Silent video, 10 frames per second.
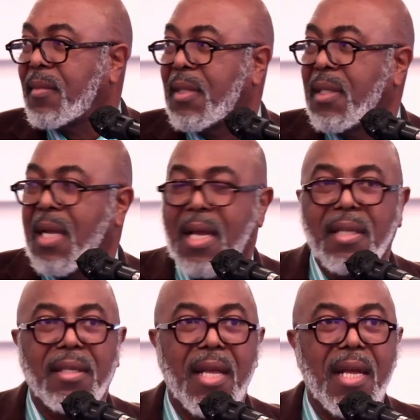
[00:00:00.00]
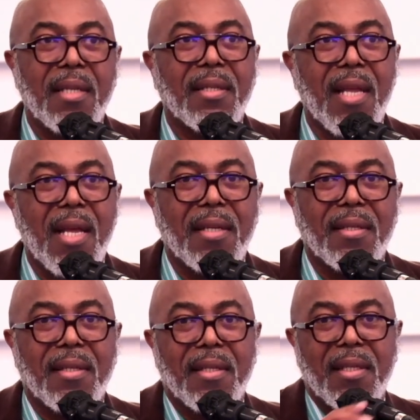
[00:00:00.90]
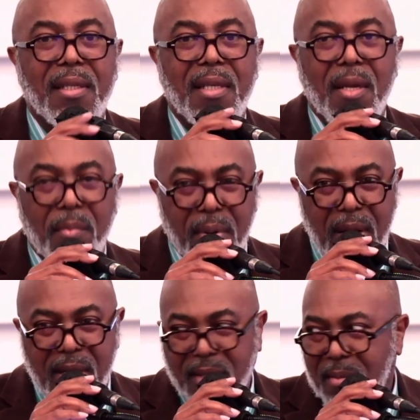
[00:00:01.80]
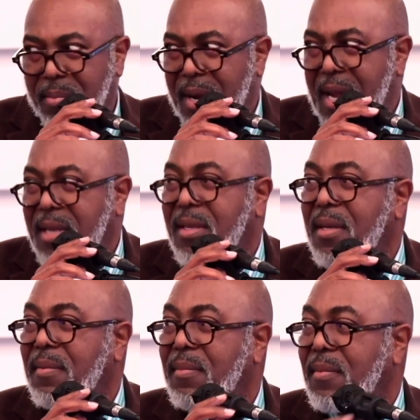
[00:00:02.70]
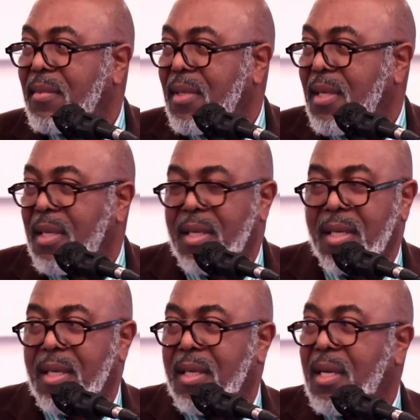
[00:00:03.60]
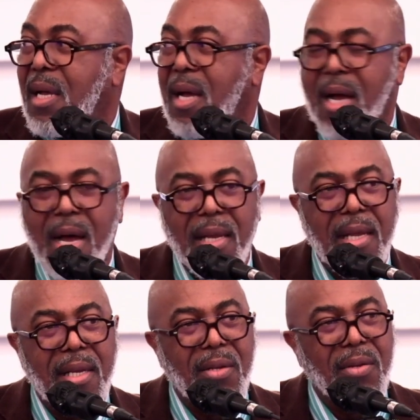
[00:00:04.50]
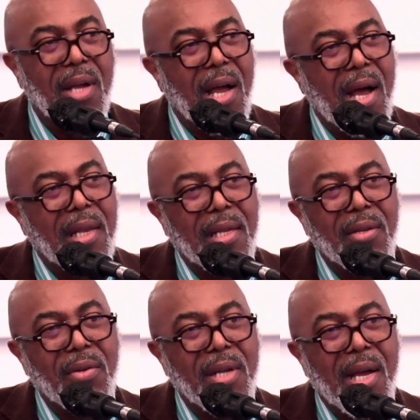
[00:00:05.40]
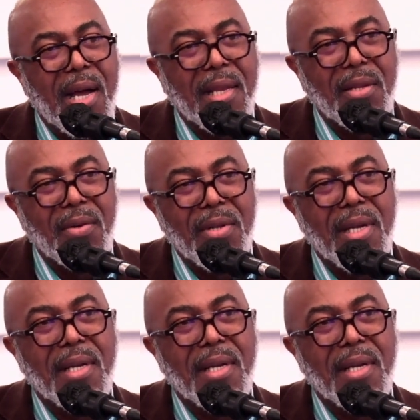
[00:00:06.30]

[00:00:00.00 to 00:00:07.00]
Yes, yes, yes. Praise him. Praise him. Hallelujah, hallelujah, hallelujah.